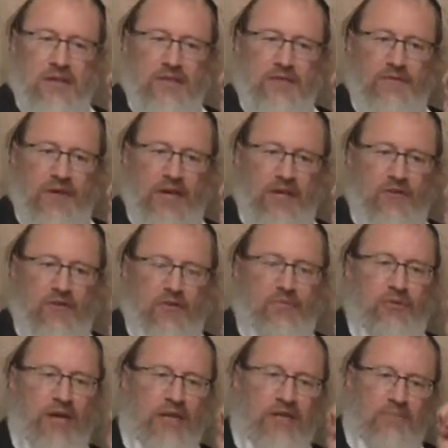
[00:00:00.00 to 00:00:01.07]
The value of a
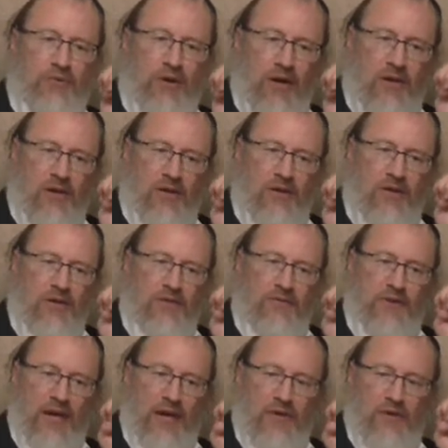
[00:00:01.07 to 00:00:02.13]
pregnant para, or the
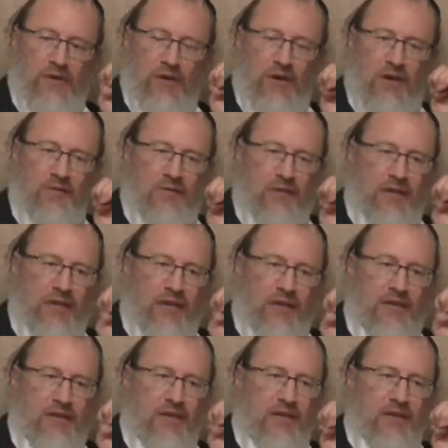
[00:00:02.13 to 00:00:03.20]
value of
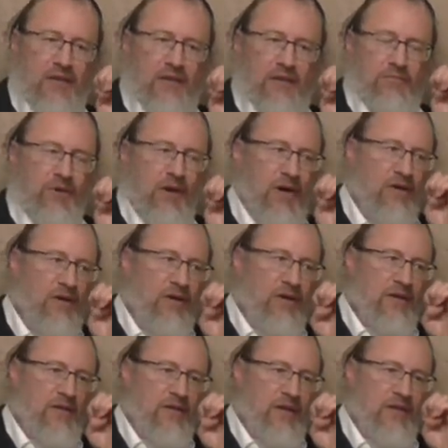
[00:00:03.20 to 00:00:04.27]
a para
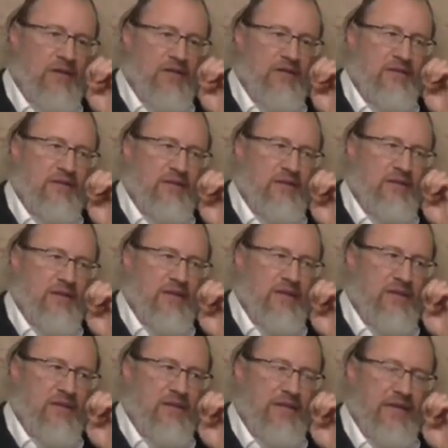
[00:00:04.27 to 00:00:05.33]
and
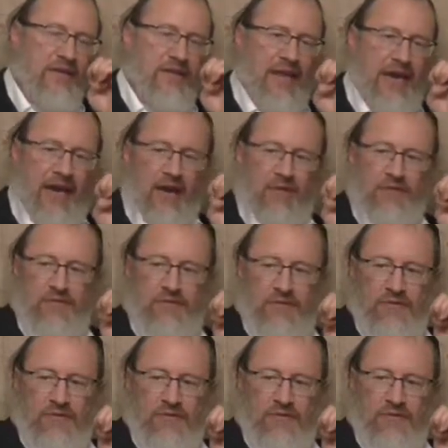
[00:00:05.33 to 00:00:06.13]
a dead calf?